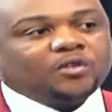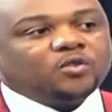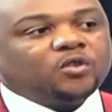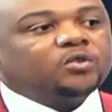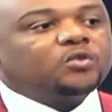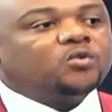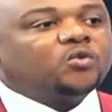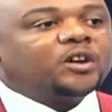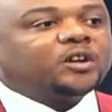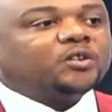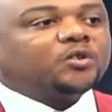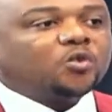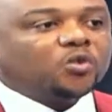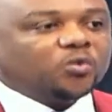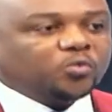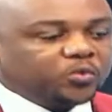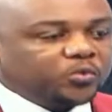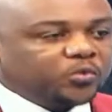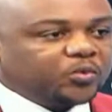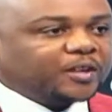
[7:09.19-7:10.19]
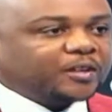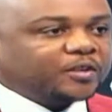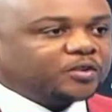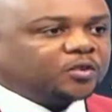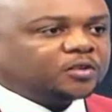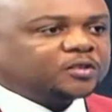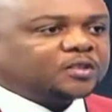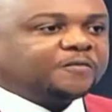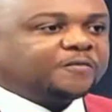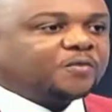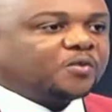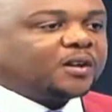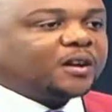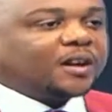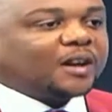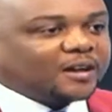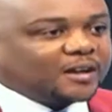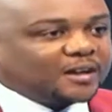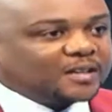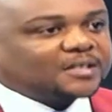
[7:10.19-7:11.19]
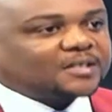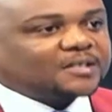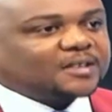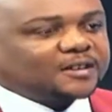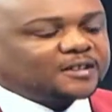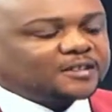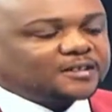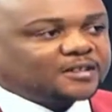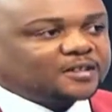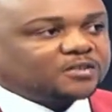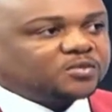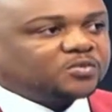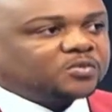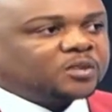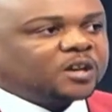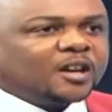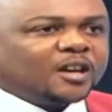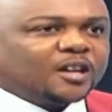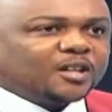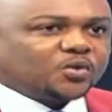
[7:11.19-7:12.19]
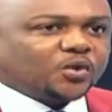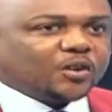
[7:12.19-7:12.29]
than not go and collude with the doctor for an unnecessary signal.